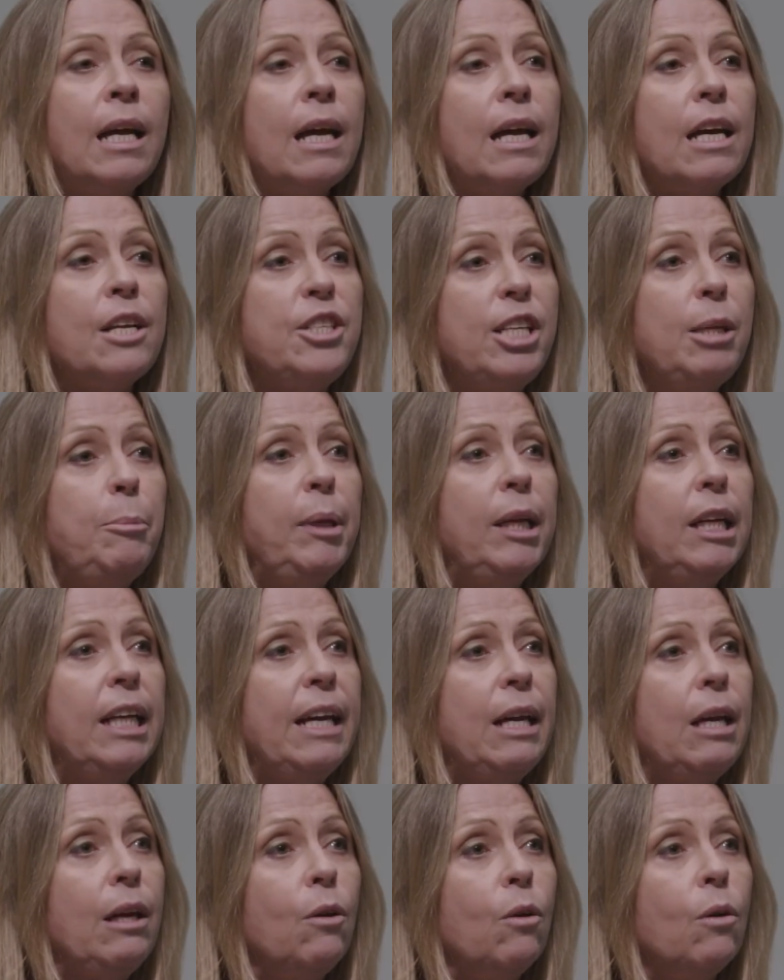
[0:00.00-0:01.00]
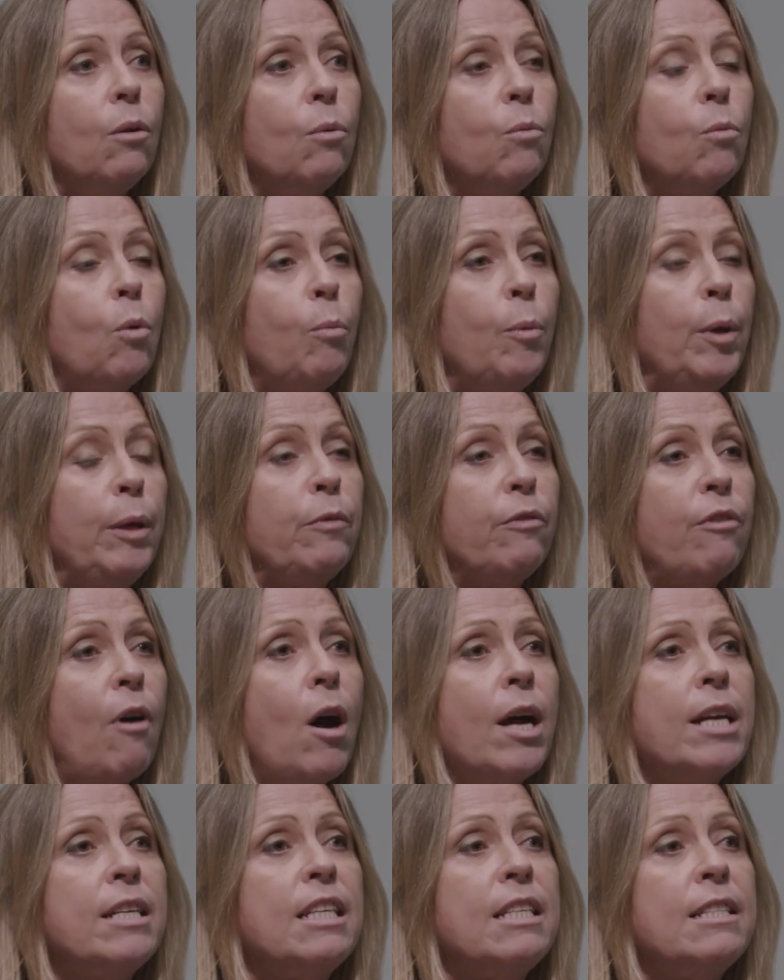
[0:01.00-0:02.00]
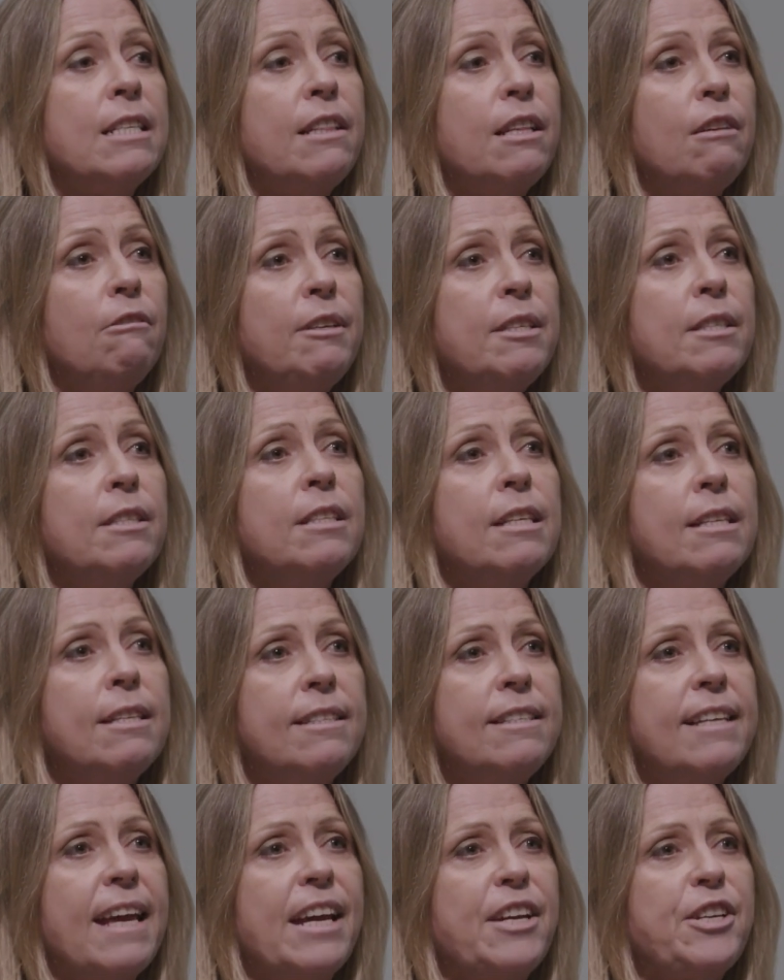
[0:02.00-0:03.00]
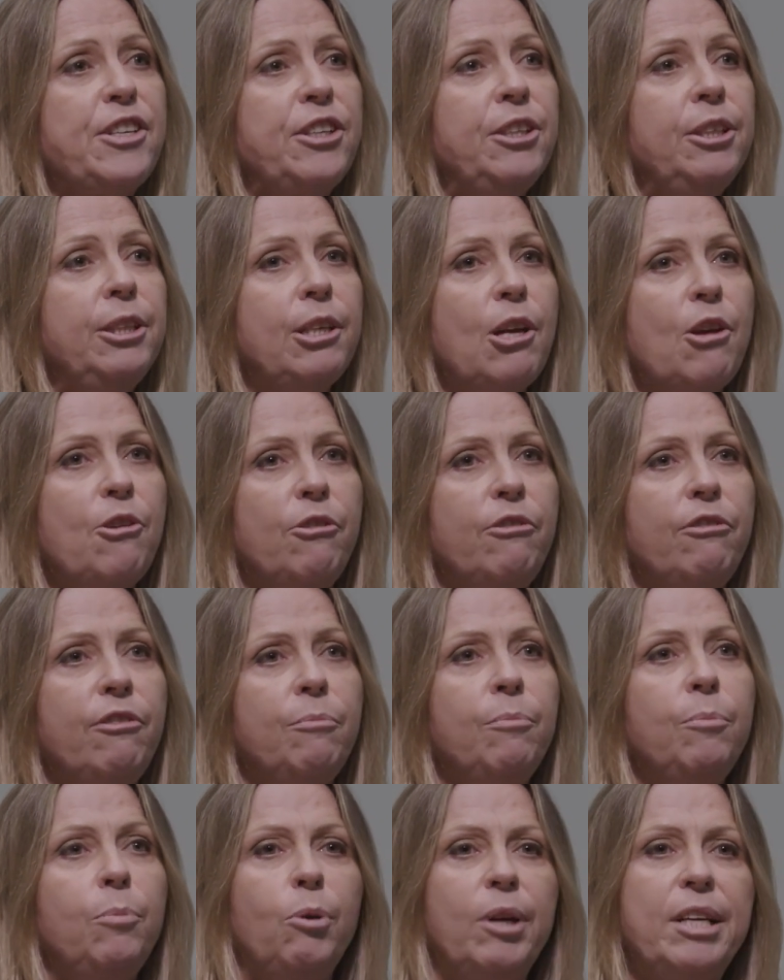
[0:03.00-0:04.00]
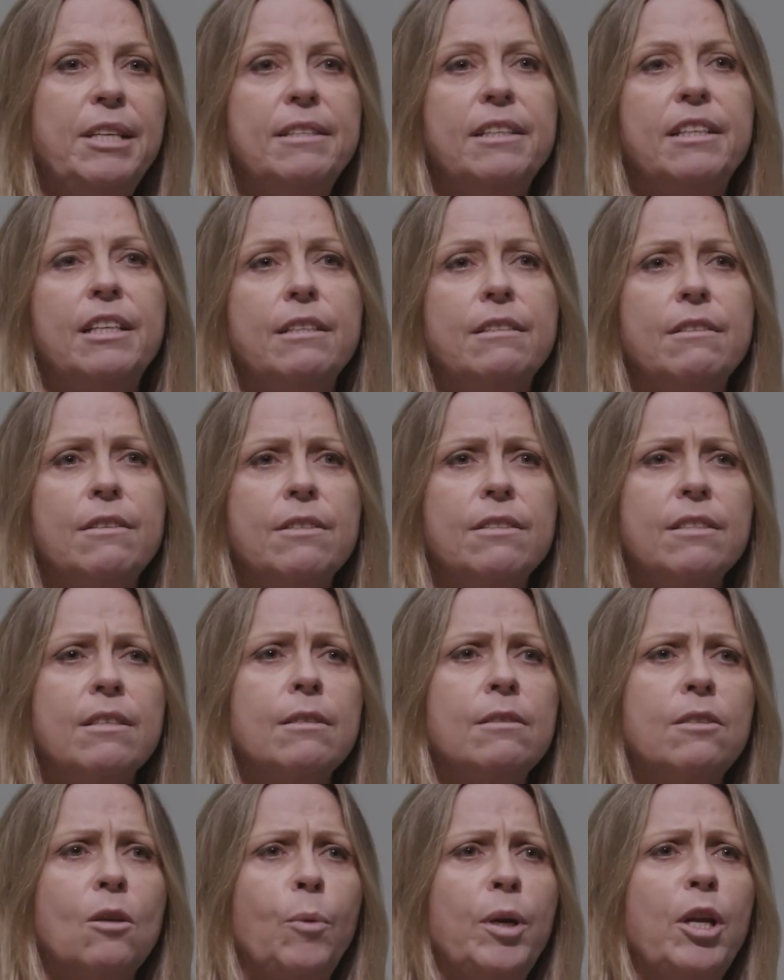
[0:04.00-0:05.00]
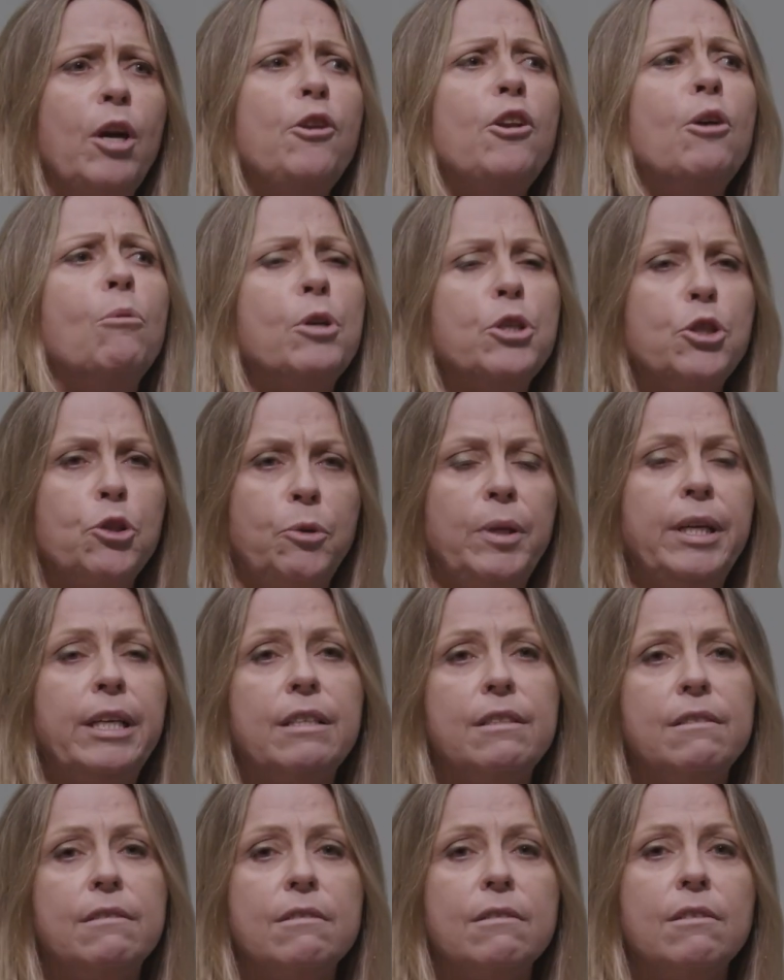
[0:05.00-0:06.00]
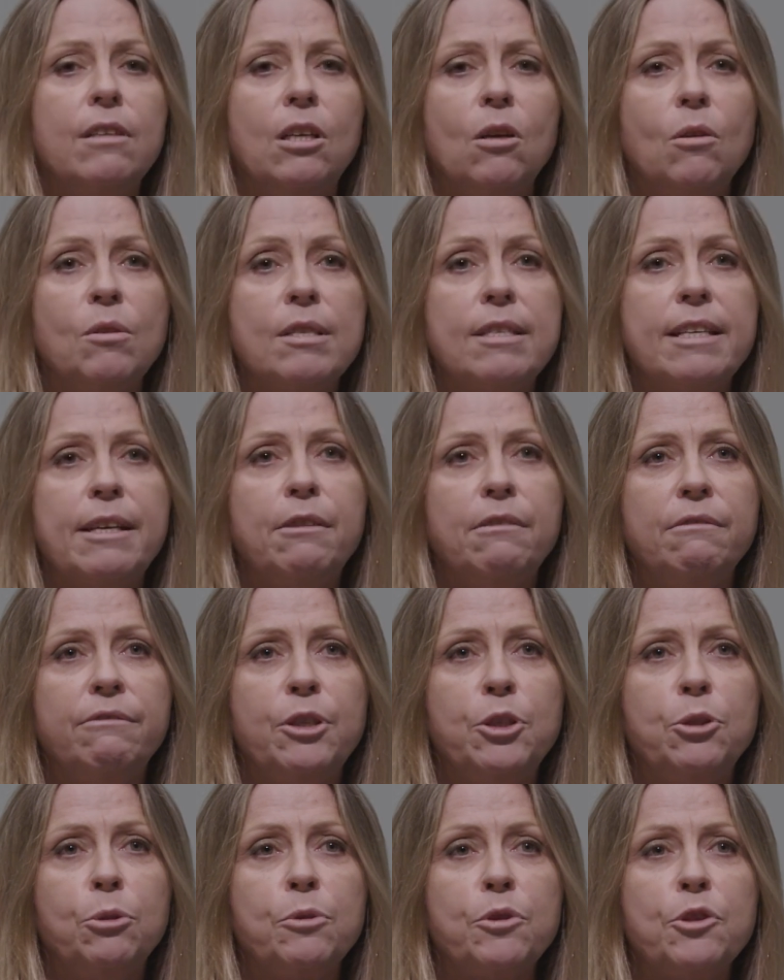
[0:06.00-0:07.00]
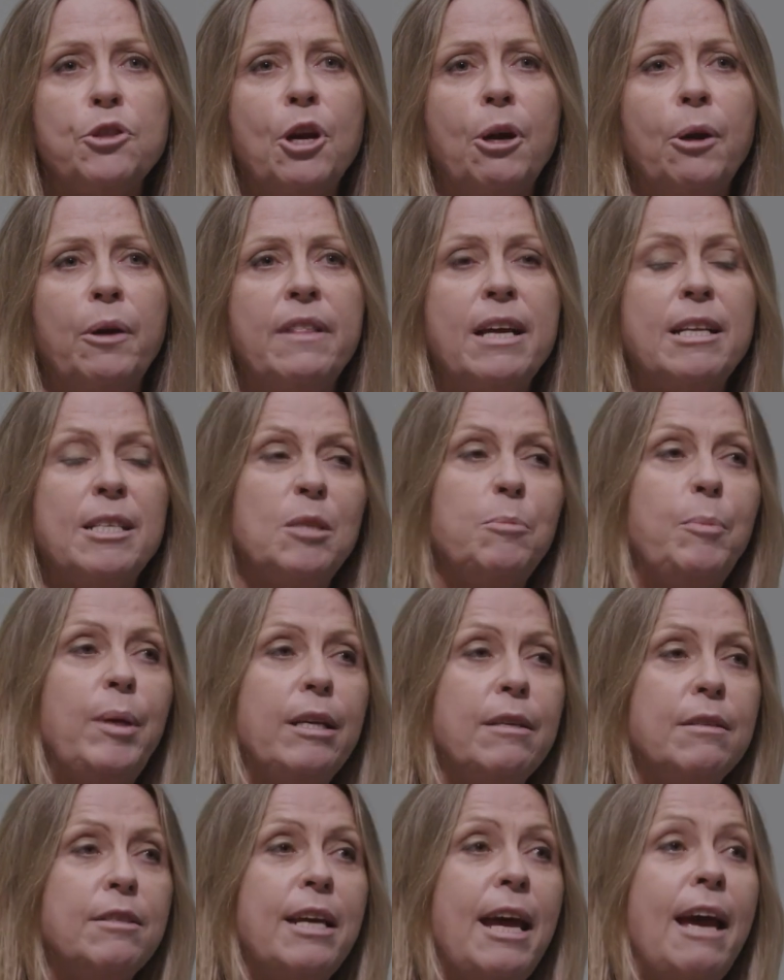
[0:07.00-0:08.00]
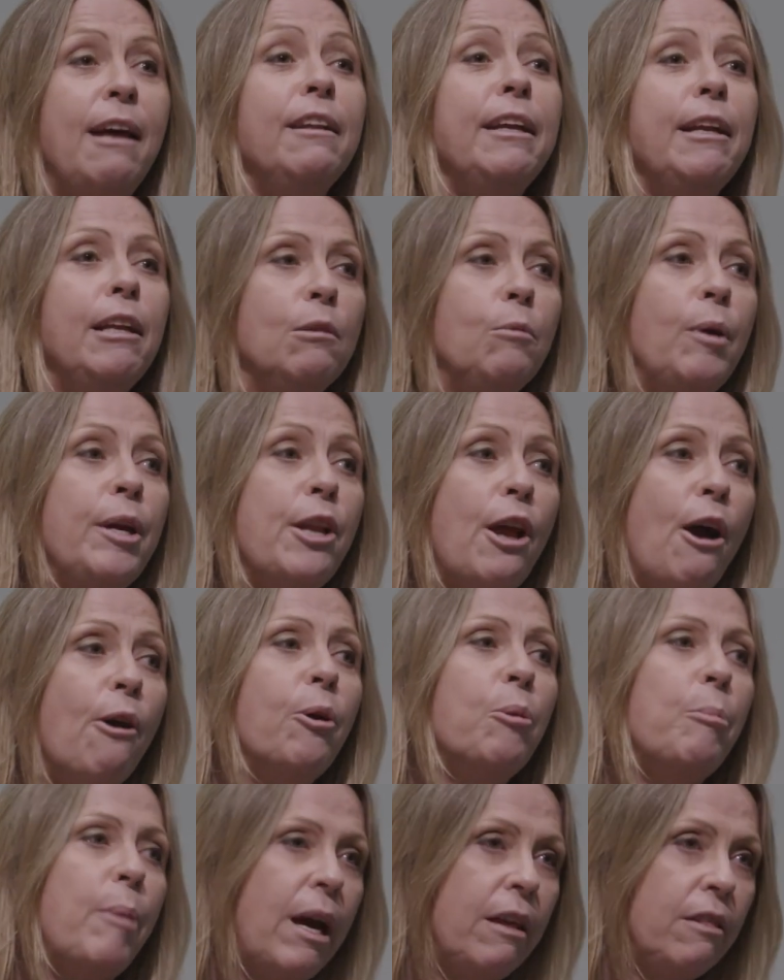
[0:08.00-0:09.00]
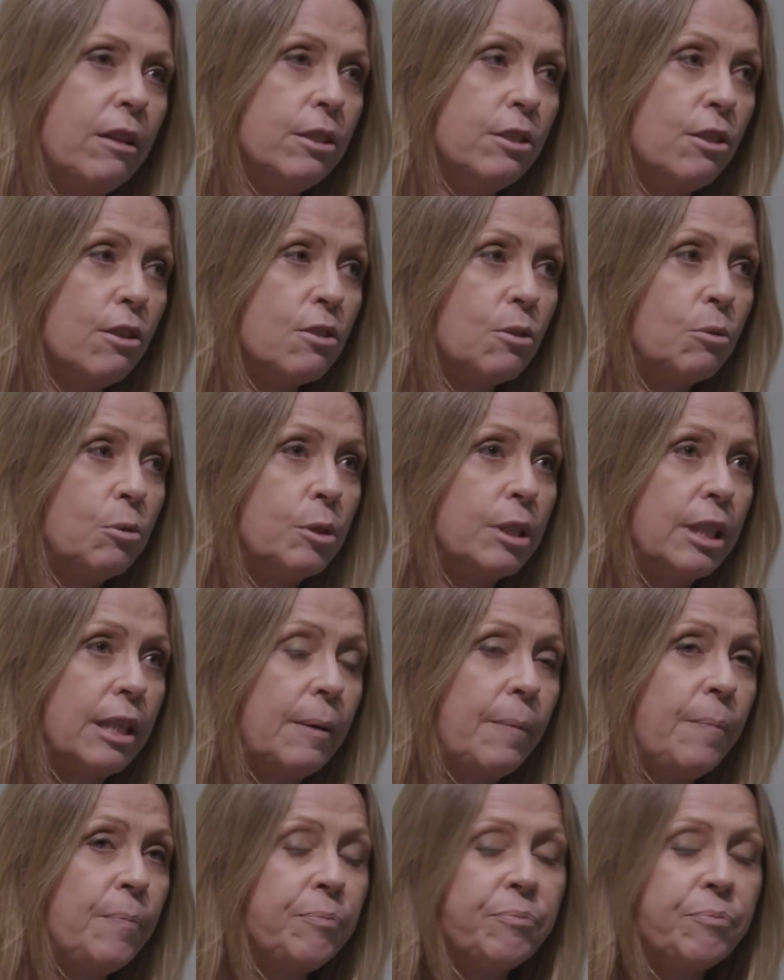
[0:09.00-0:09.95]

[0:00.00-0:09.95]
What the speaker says: And typically what we find is that there isn't a set of precedents, so we don't know what triggers the onset of visual snow, and that speaks to how little we know about the disorder.